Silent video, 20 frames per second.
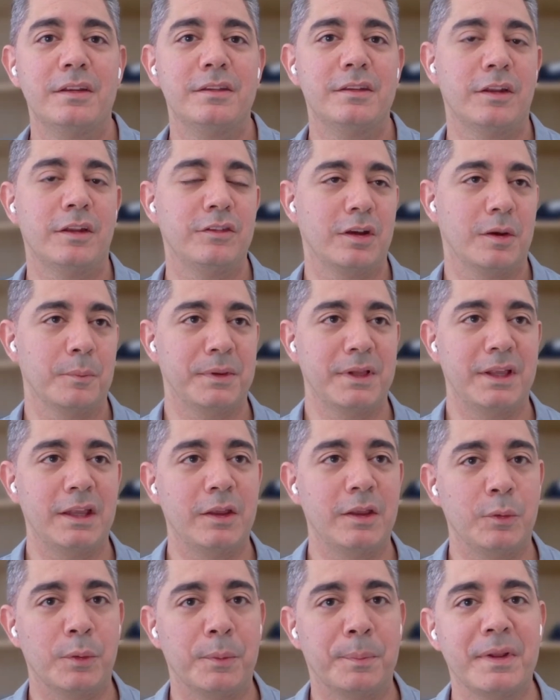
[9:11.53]
not to
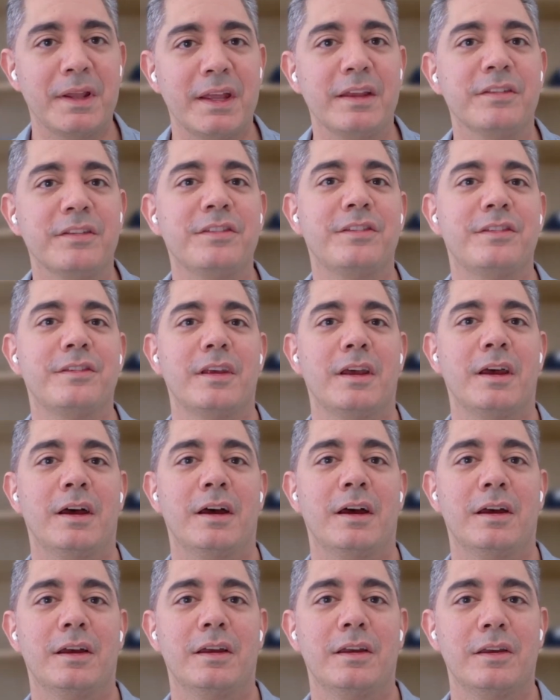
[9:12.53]
completely replace
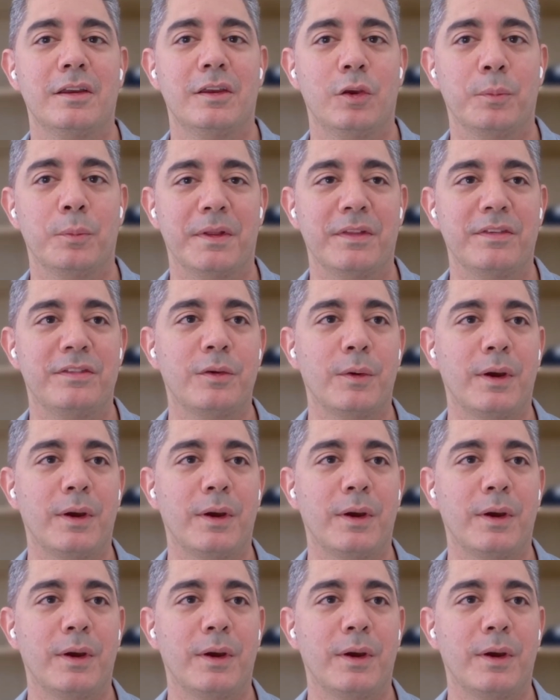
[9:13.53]
humans.